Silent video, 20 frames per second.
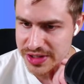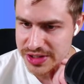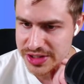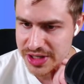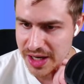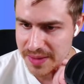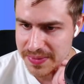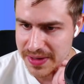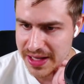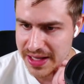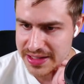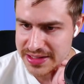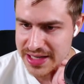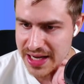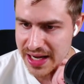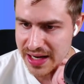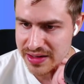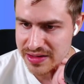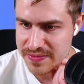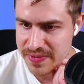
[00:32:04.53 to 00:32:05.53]
Should I play
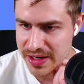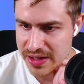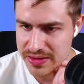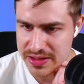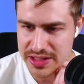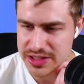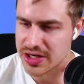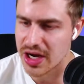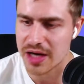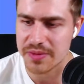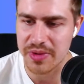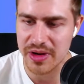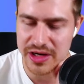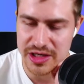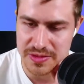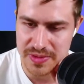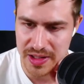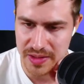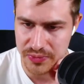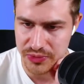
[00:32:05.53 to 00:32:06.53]
attack with penalties? Yeah, I'd probably just
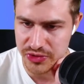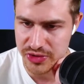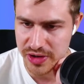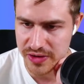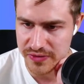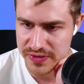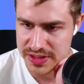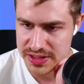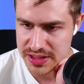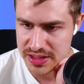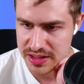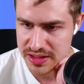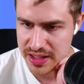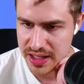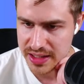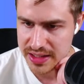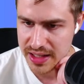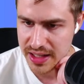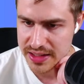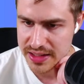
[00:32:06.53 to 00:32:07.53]
play Bruno Vincent in
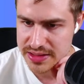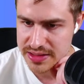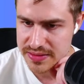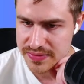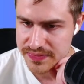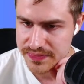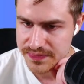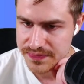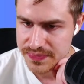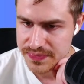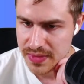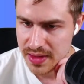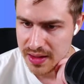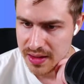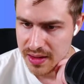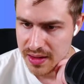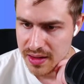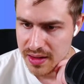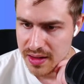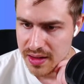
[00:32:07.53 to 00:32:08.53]
that case.
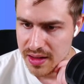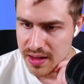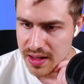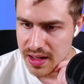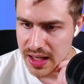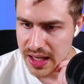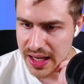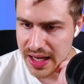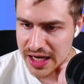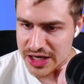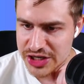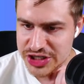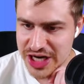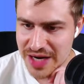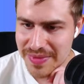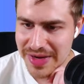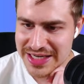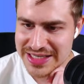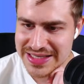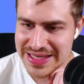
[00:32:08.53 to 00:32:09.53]

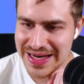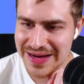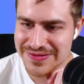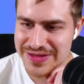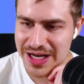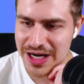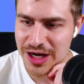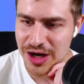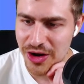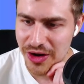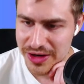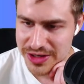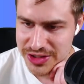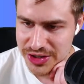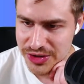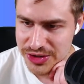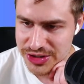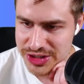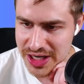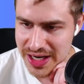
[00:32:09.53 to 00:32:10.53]
Hashem, I still have the lot.
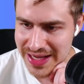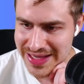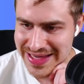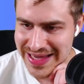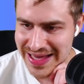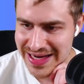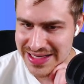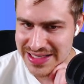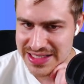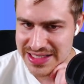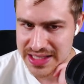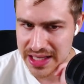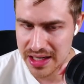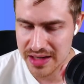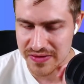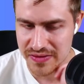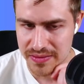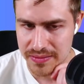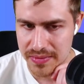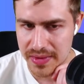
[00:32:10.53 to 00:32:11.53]
Who should I get instead
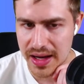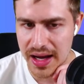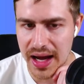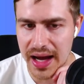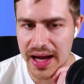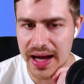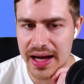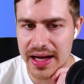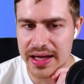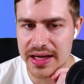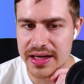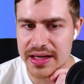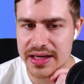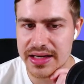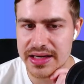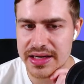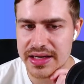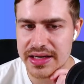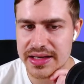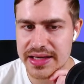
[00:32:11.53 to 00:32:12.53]
of him? Do
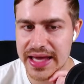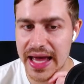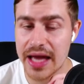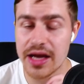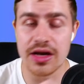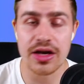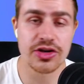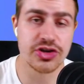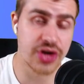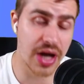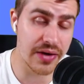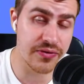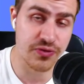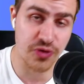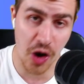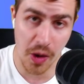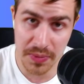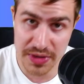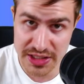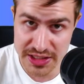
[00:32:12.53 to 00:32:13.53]
you have
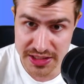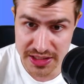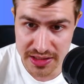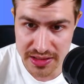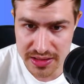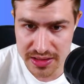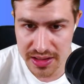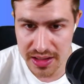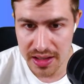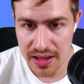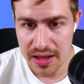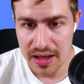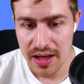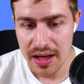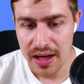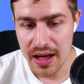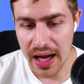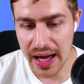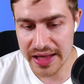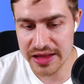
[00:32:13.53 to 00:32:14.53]
Robinson?
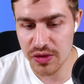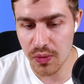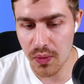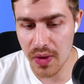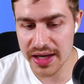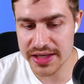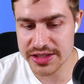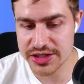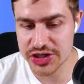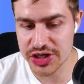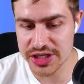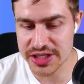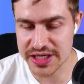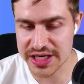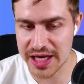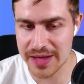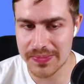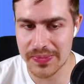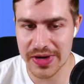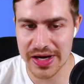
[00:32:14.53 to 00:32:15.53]
Otherwise, just
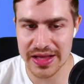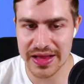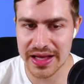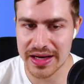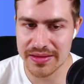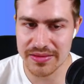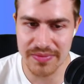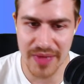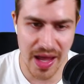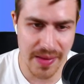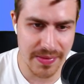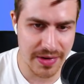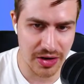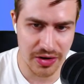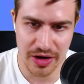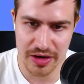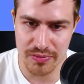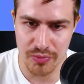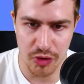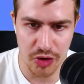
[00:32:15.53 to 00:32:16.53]
keep it and then maybe
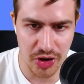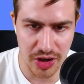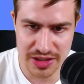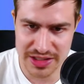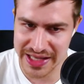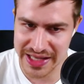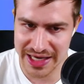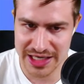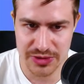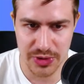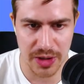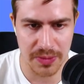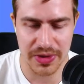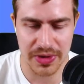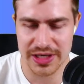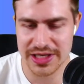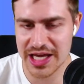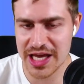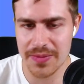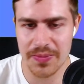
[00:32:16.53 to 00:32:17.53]
look at Munoz next week.
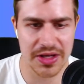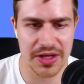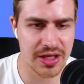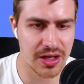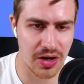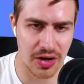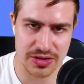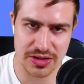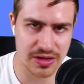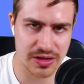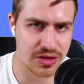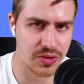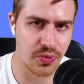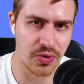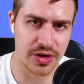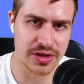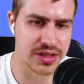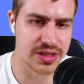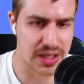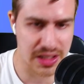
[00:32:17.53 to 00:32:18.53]
But keeping the lot's not the
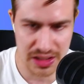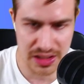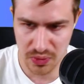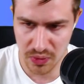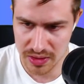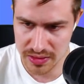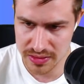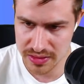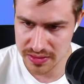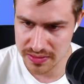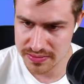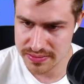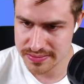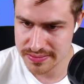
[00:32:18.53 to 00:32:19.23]
worst thing in the world.